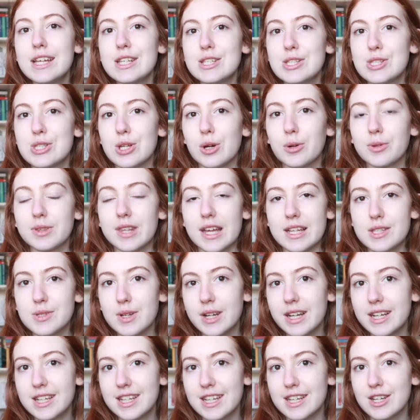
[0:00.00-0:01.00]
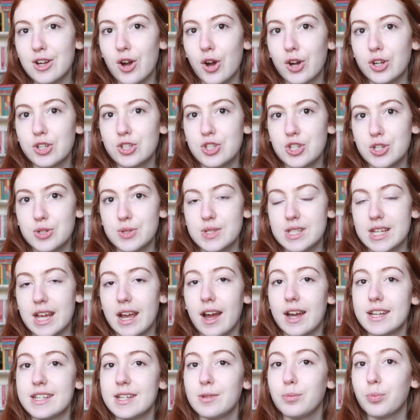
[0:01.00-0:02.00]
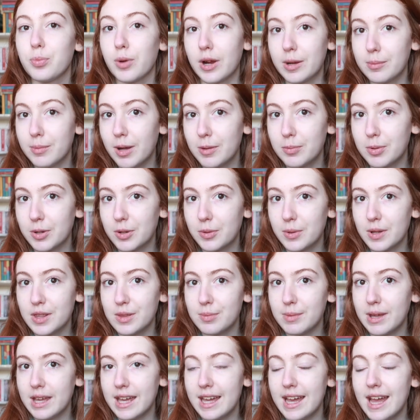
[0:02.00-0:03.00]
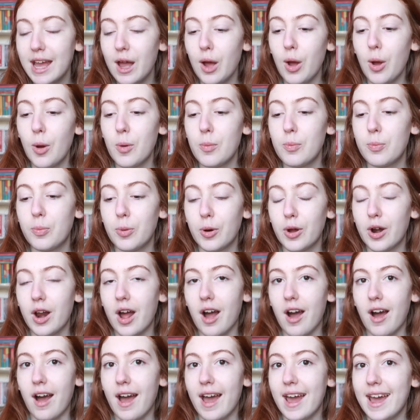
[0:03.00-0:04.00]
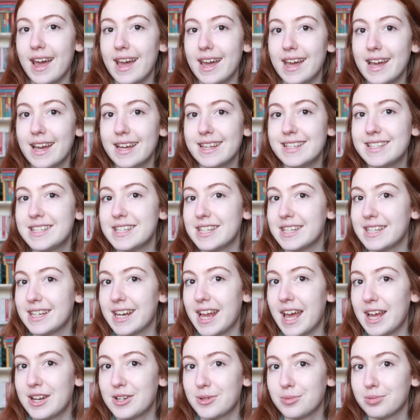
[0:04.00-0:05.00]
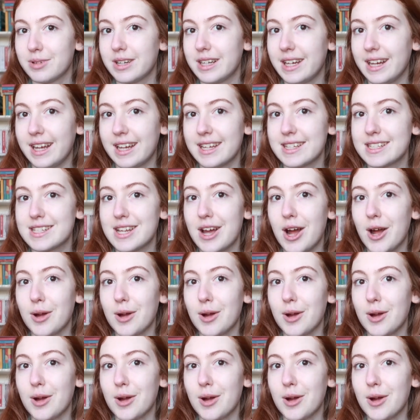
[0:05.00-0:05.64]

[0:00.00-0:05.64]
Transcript: So that's what I did on Tuesday. I did bring my book with me, but I didn't end up reading it.